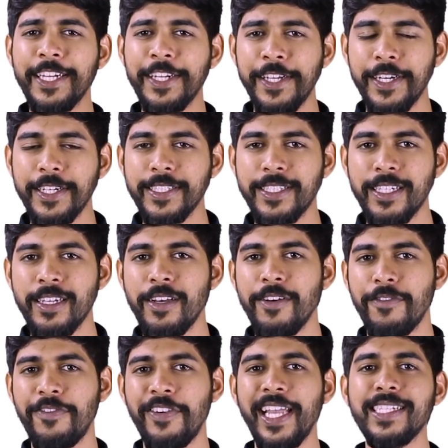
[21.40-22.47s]
10 years,
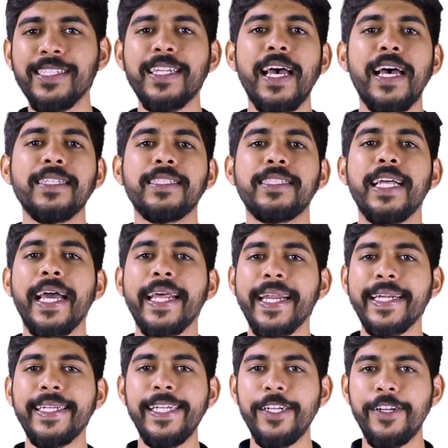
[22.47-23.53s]
FACE has
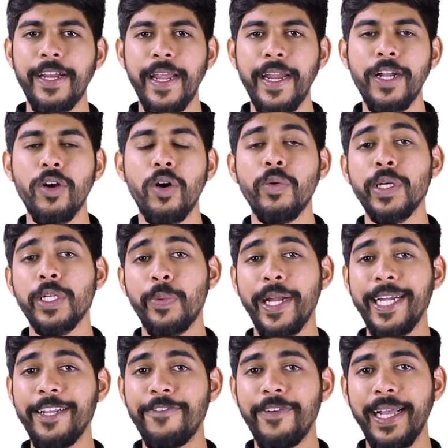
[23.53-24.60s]
directly trained over
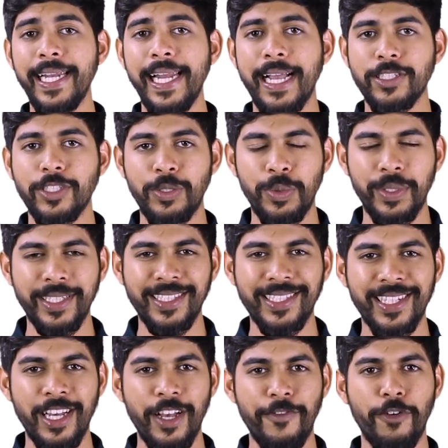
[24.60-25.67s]
25 lakh
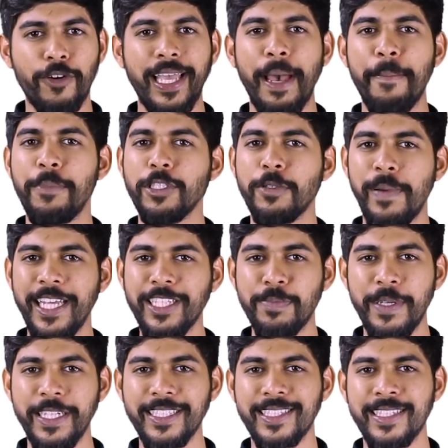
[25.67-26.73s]
students for campus
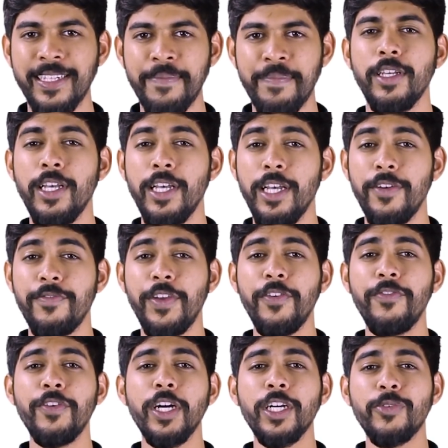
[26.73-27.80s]
placements.
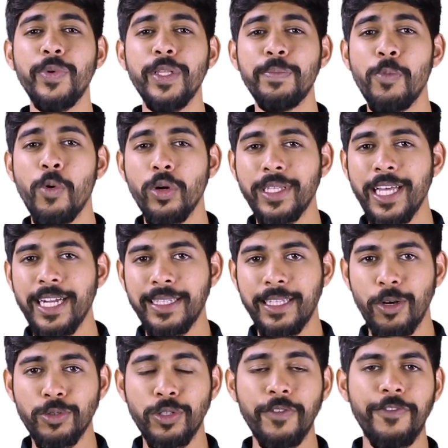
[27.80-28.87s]
We've worked with more than
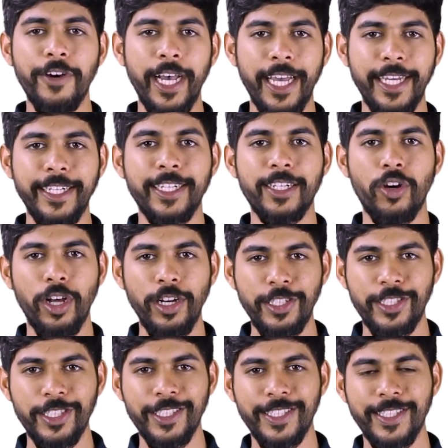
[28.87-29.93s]
1,500
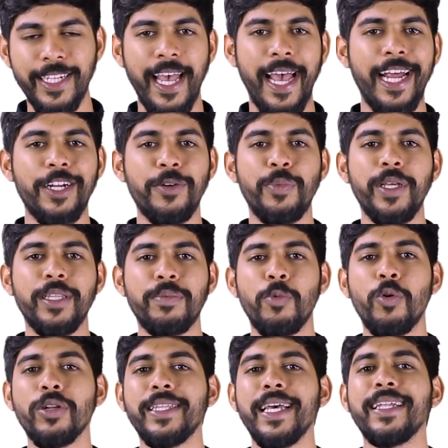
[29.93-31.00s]
colleges and with
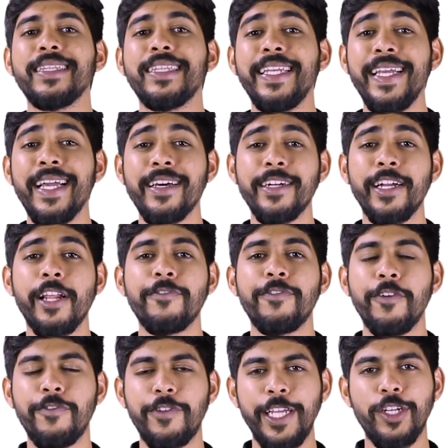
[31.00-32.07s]
more than
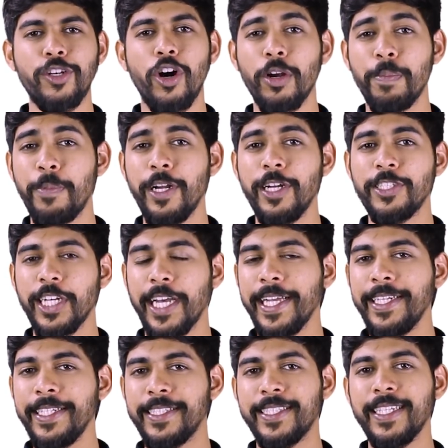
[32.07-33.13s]
350 corporate
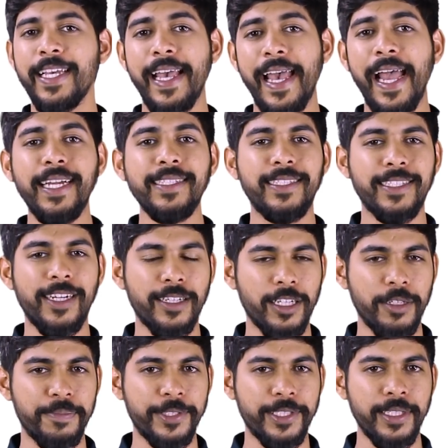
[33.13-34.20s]
giants and
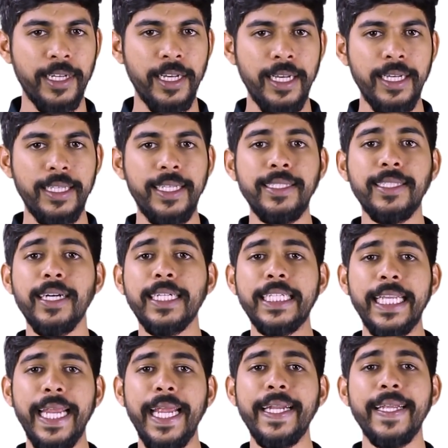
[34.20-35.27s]
startups. These
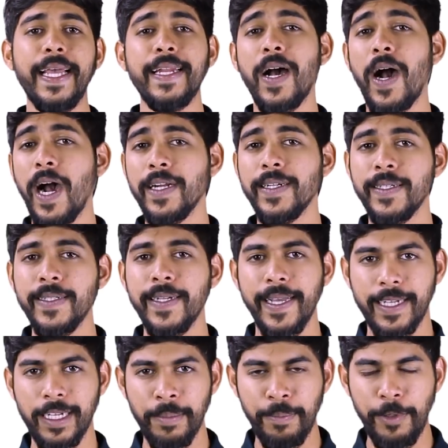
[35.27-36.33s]
are great and hard-earned
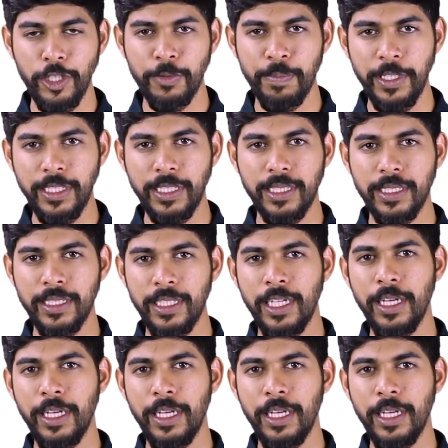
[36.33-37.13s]
accomplishments,